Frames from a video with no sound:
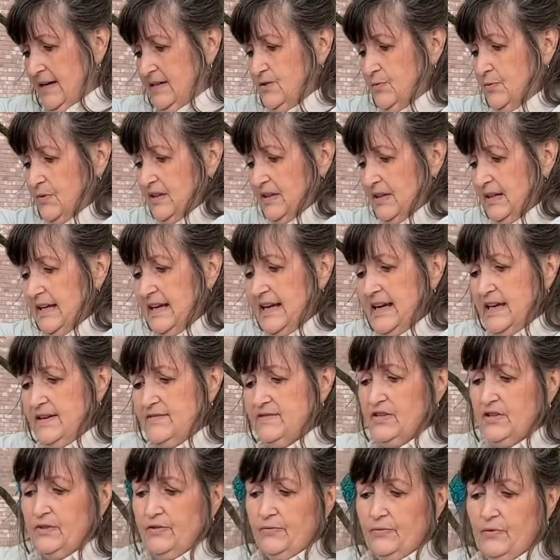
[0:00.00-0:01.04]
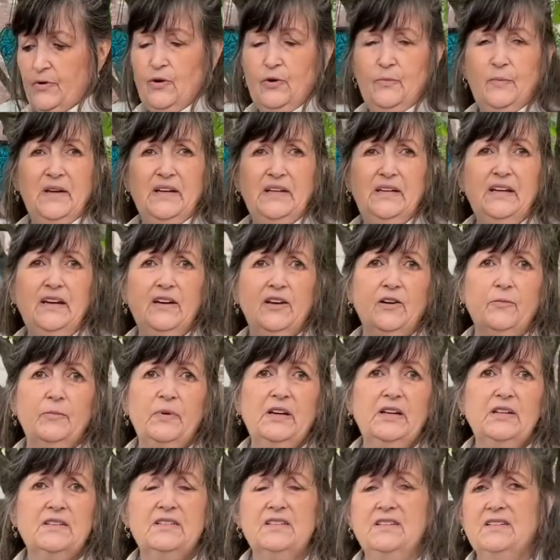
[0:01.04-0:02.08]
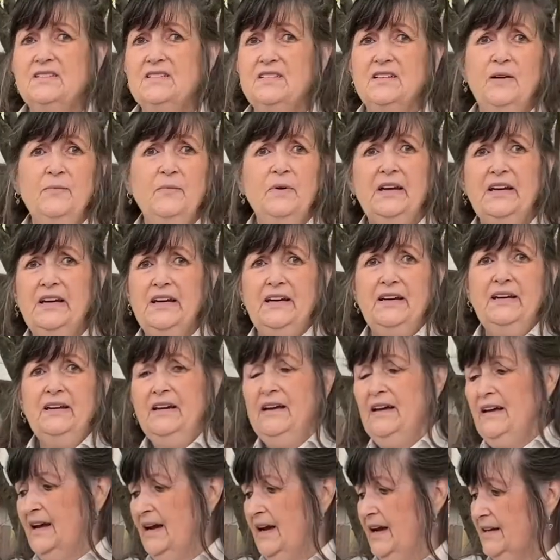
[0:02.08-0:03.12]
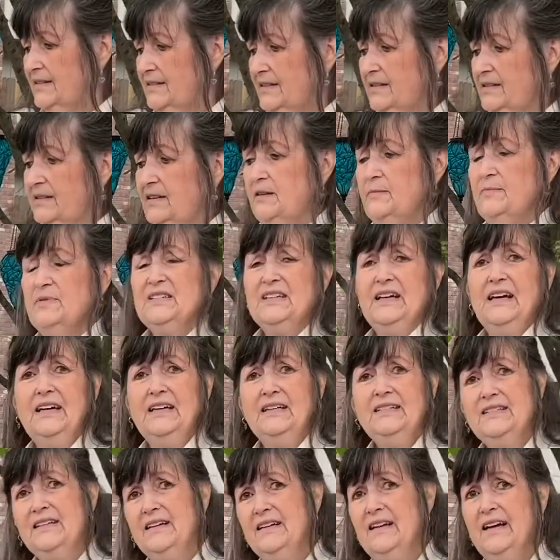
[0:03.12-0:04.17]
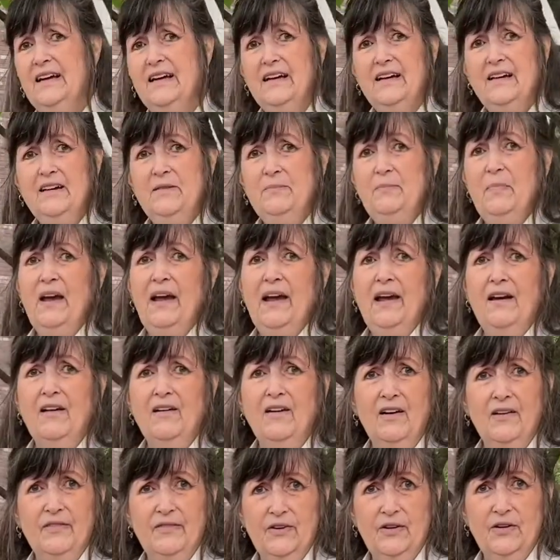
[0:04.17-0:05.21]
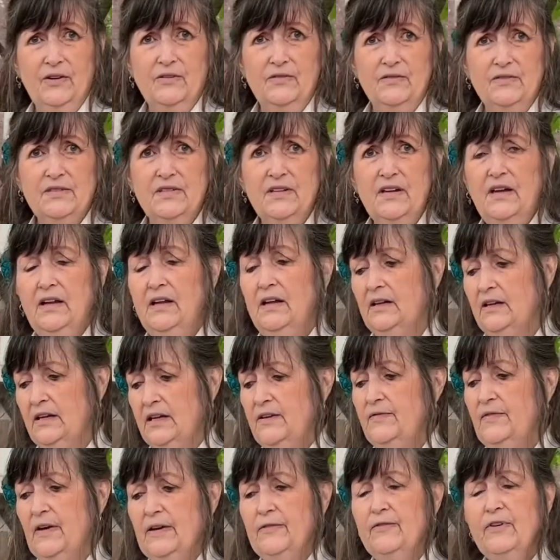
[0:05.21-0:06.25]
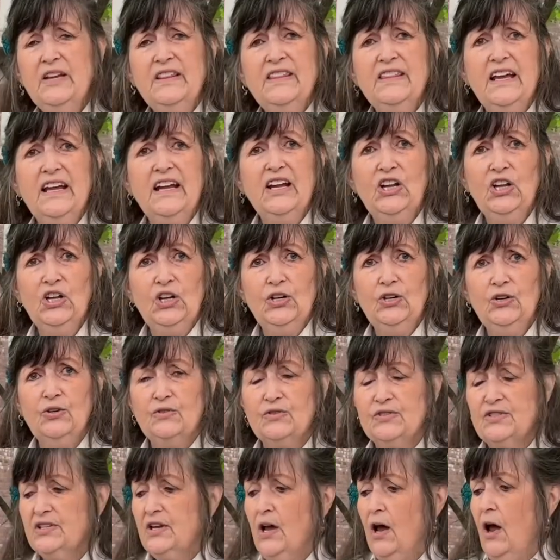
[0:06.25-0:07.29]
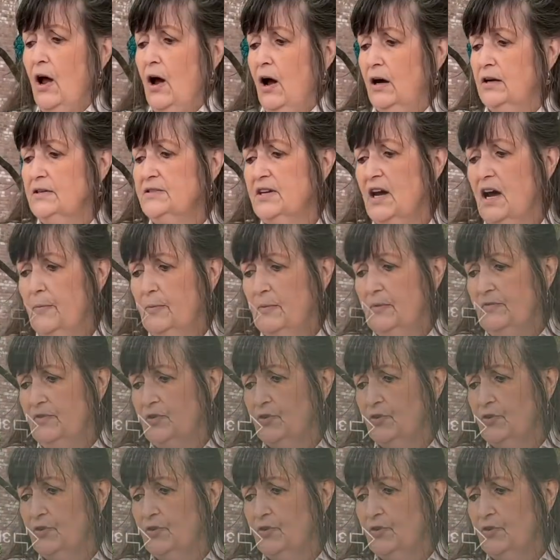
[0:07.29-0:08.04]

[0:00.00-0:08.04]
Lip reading: with leaves and throw them in here, because then somebody at the dump sites then got to unbag all those. Leave everything loose. On top of your